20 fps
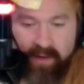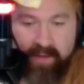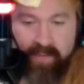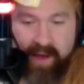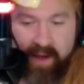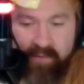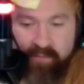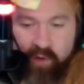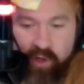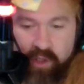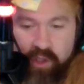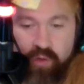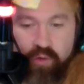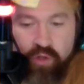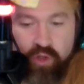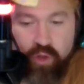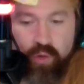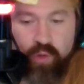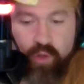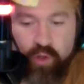the amount of work
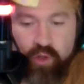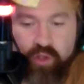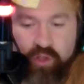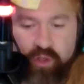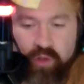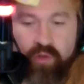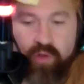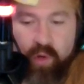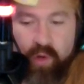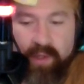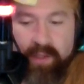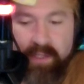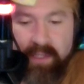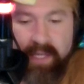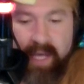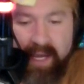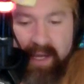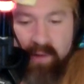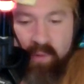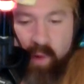you do, you're still going
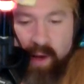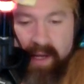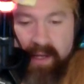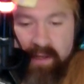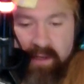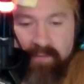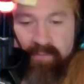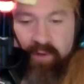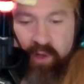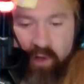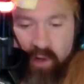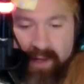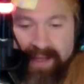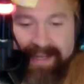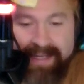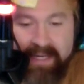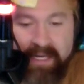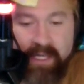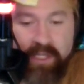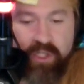to gain weight if you're
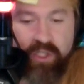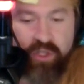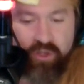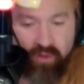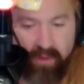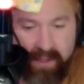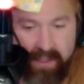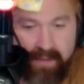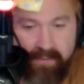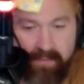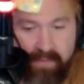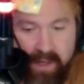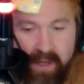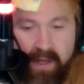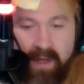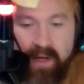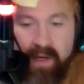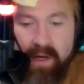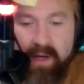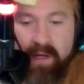in an extreme
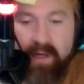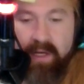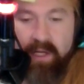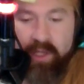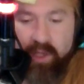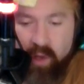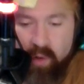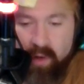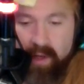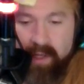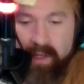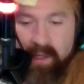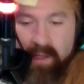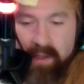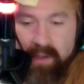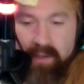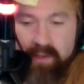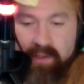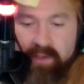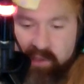caloric
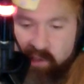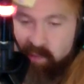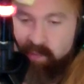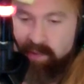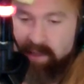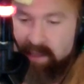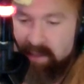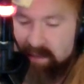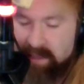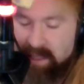surplus.